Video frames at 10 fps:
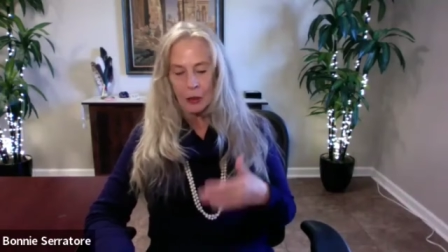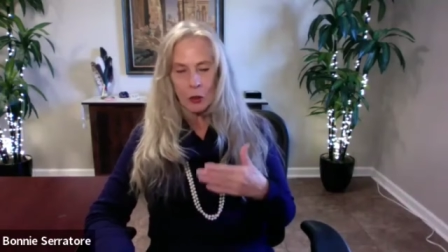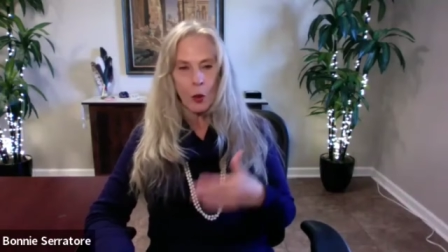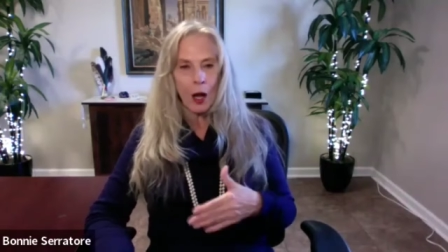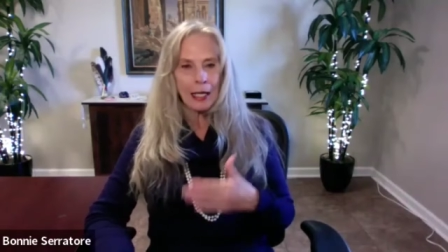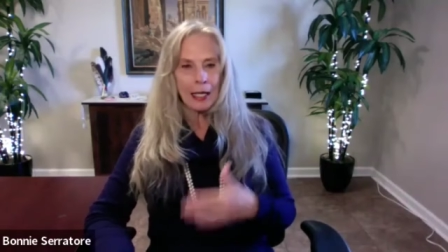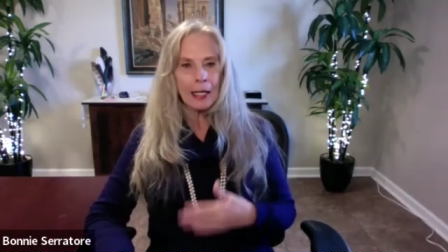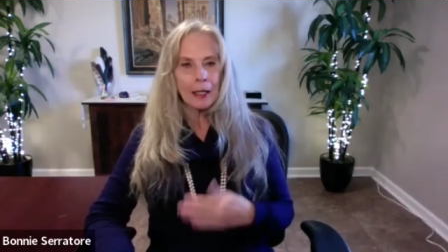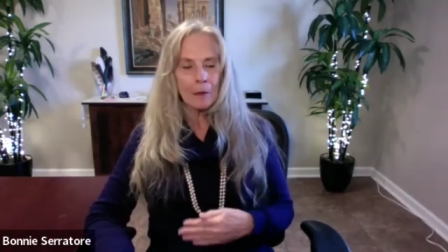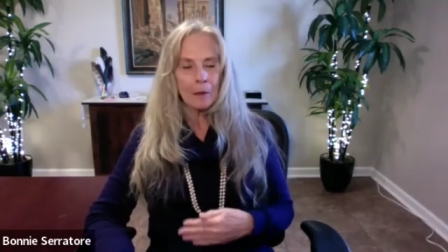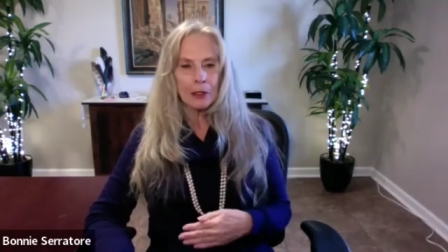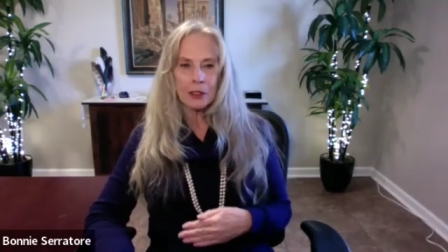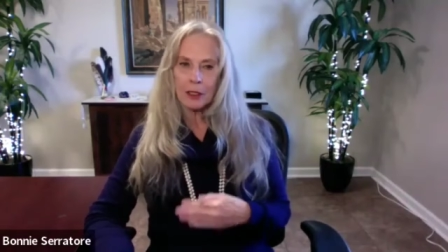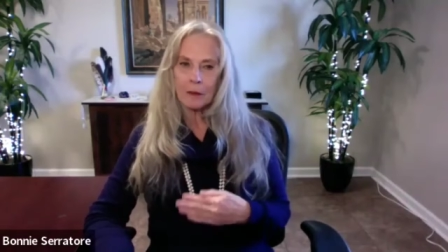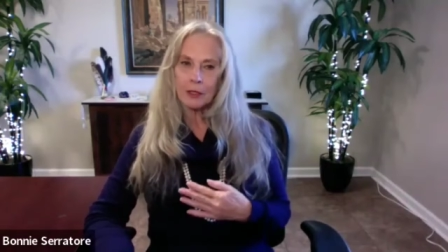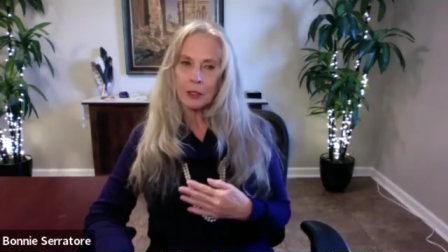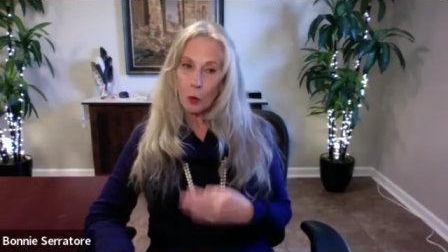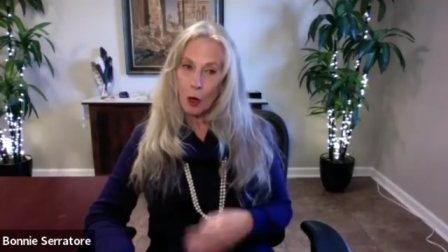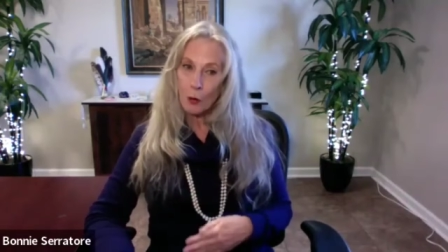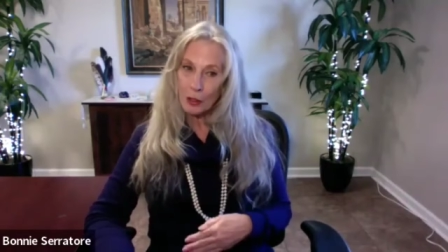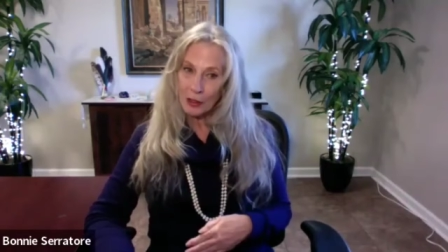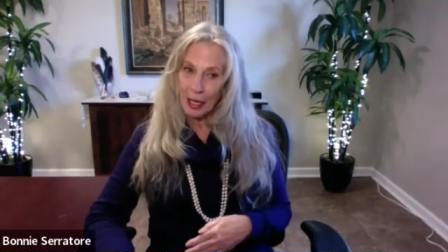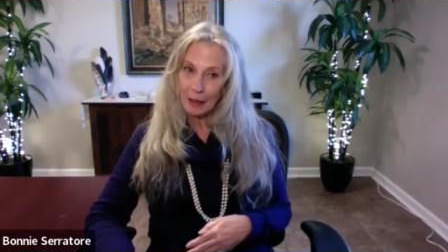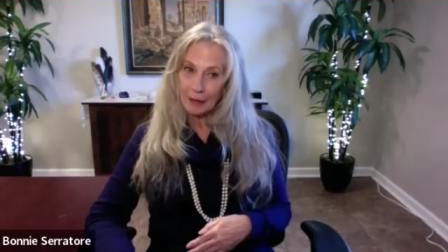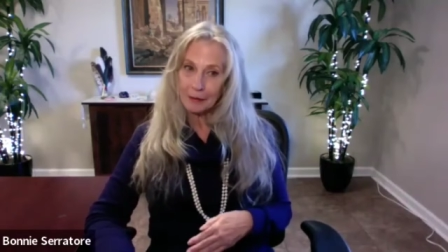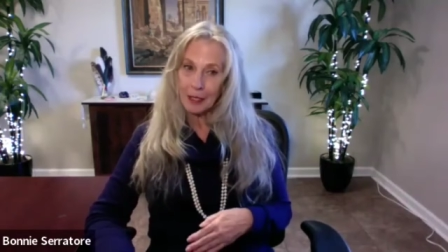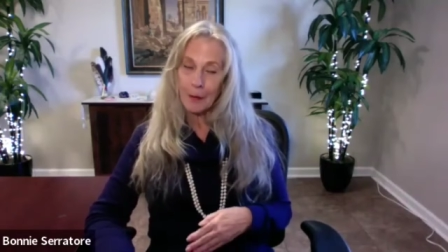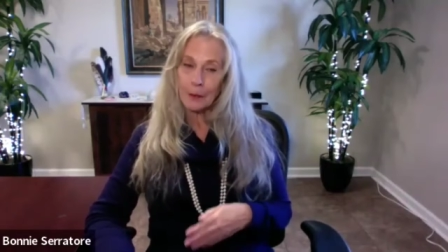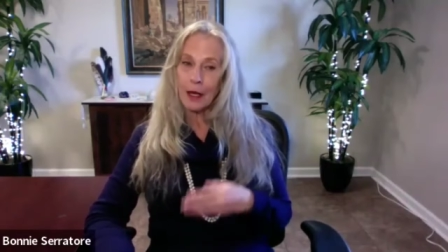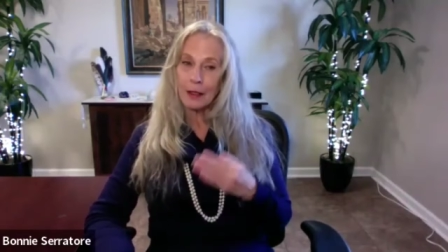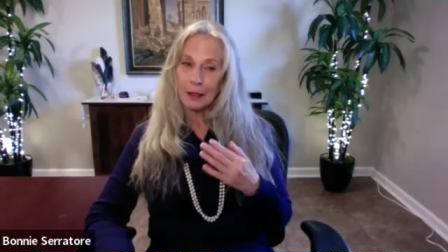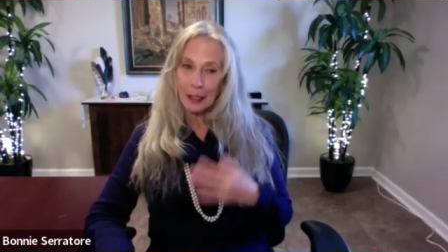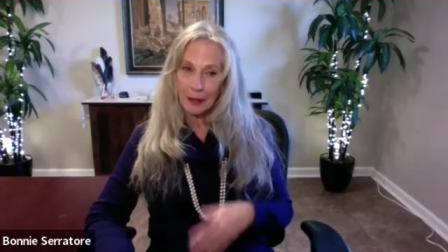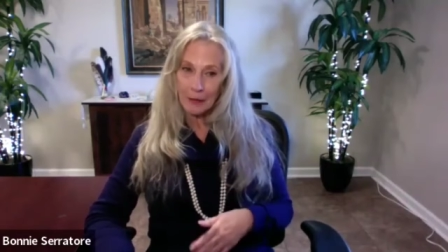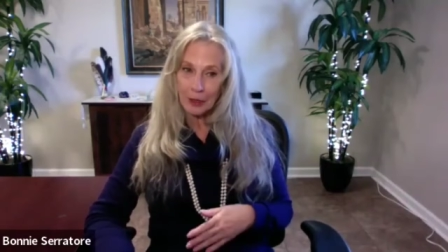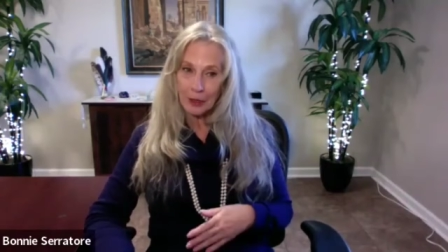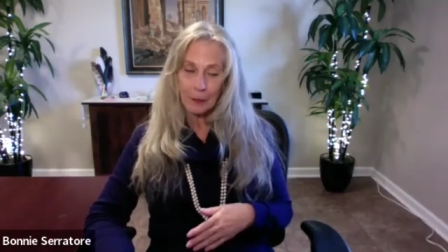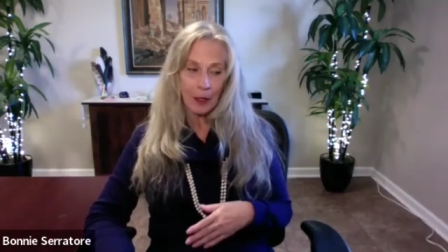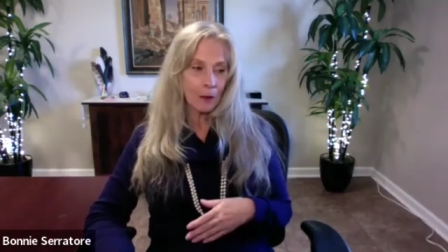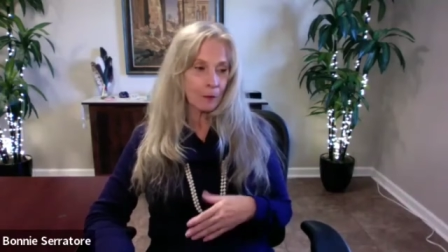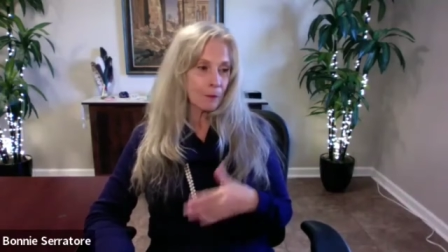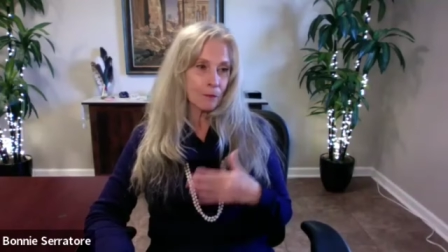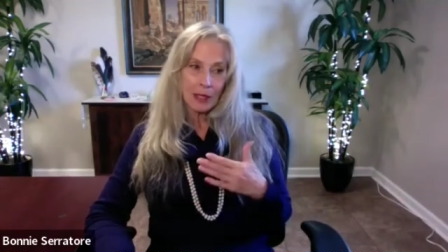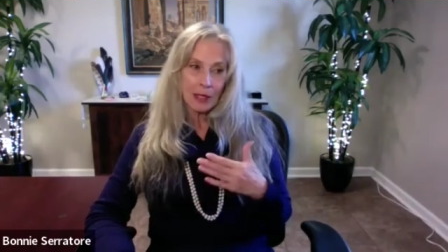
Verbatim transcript: who I am, there's something wrong with that. I'm not loved. I'm not,